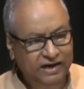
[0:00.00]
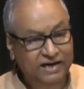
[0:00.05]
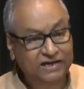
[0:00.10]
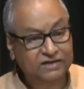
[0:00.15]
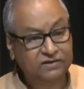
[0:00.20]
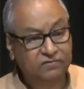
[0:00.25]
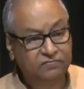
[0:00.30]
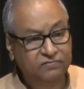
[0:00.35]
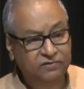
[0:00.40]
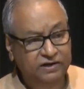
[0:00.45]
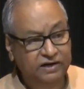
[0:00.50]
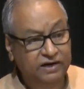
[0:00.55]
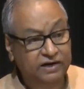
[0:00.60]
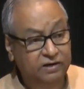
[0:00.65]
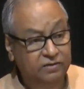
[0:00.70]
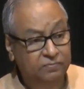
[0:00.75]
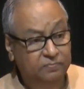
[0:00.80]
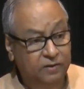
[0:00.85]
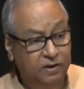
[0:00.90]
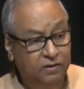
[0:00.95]
edge of
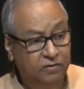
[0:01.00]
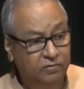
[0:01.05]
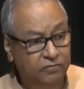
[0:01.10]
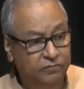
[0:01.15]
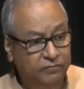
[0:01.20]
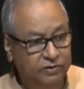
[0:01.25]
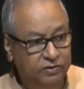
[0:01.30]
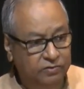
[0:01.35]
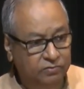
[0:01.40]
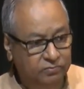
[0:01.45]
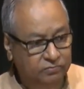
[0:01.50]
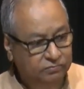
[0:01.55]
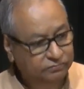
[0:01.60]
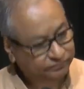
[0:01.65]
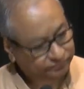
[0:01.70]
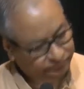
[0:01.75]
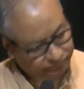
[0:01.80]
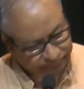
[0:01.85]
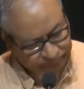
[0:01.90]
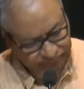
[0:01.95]
state power with you.
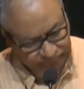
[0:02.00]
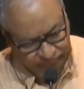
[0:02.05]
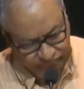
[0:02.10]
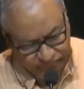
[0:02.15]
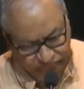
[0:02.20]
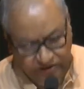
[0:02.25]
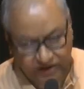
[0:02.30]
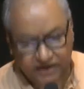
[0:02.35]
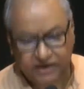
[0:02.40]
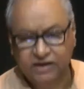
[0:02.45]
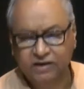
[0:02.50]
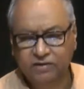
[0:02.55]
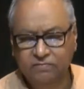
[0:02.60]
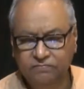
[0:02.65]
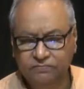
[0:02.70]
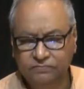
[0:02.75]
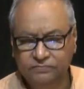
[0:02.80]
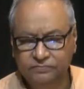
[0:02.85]
Fair enough.